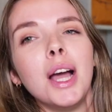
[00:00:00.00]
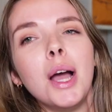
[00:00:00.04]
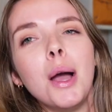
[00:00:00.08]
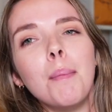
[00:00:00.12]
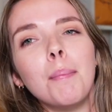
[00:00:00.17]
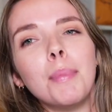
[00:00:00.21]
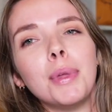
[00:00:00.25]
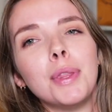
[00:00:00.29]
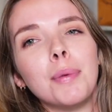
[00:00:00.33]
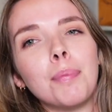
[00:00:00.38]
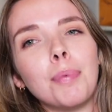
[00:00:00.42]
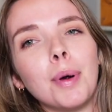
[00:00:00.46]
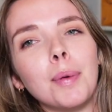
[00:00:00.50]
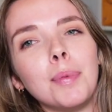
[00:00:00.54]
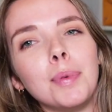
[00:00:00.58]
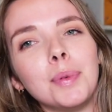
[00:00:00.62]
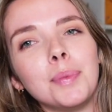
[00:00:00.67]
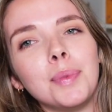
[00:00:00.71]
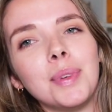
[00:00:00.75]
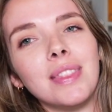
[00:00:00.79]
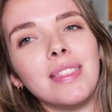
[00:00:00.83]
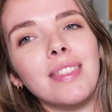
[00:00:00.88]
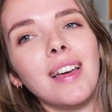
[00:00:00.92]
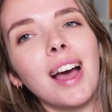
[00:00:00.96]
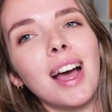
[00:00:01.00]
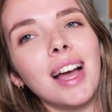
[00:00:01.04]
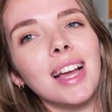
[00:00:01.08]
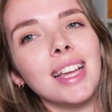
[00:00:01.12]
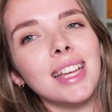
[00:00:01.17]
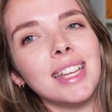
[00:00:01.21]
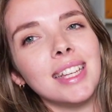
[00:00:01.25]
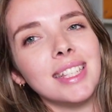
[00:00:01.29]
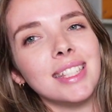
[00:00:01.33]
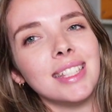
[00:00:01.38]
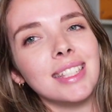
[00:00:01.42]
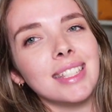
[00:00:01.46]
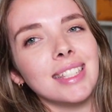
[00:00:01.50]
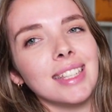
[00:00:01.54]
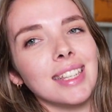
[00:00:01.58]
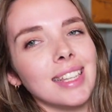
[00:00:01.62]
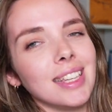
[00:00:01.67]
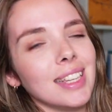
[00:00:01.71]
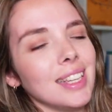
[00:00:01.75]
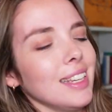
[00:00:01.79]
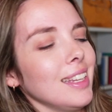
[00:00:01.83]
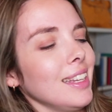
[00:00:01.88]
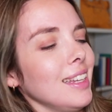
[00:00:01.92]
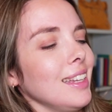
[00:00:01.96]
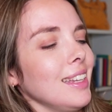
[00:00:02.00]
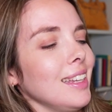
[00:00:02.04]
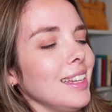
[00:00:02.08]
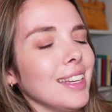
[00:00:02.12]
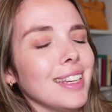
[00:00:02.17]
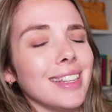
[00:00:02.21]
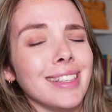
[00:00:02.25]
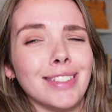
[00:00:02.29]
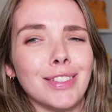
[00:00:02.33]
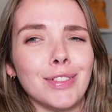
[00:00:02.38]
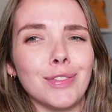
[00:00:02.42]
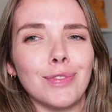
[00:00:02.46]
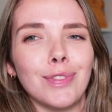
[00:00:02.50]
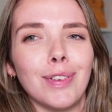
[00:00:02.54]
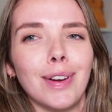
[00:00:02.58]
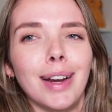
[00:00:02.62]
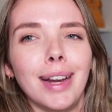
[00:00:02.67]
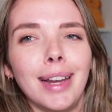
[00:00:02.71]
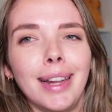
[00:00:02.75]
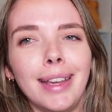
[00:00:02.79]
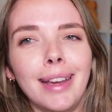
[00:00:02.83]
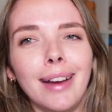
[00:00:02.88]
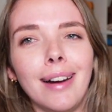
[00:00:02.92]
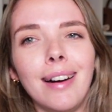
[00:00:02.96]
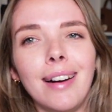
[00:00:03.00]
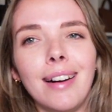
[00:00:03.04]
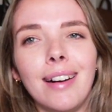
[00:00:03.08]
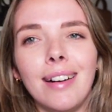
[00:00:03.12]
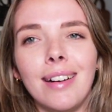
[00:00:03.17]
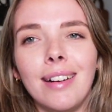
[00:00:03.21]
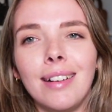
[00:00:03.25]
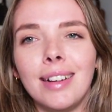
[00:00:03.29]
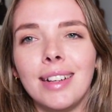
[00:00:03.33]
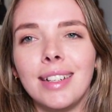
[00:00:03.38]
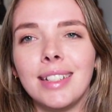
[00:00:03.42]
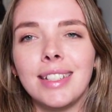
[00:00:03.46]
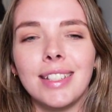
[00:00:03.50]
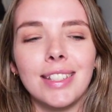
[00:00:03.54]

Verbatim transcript: But the problem with that is it's really hard.